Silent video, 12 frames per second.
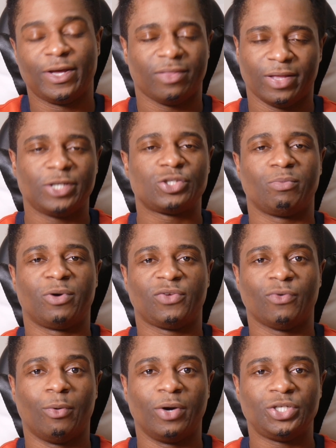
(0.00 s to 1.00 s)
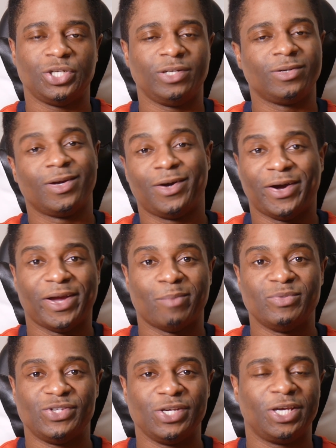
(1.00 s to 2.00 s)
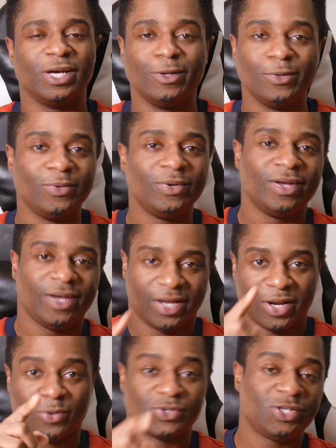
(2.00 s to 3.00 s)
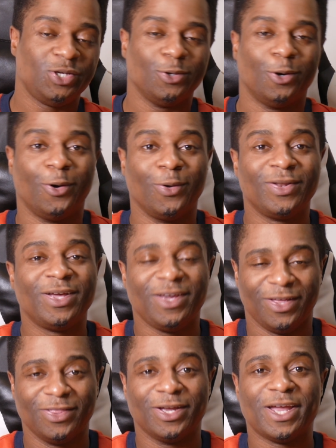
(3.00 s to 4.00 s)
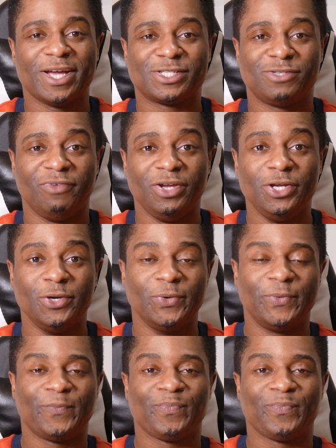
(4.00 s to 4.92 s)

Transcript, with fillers: Thanks so much for watching. I am Ezekielo, and I will see you all in the next video.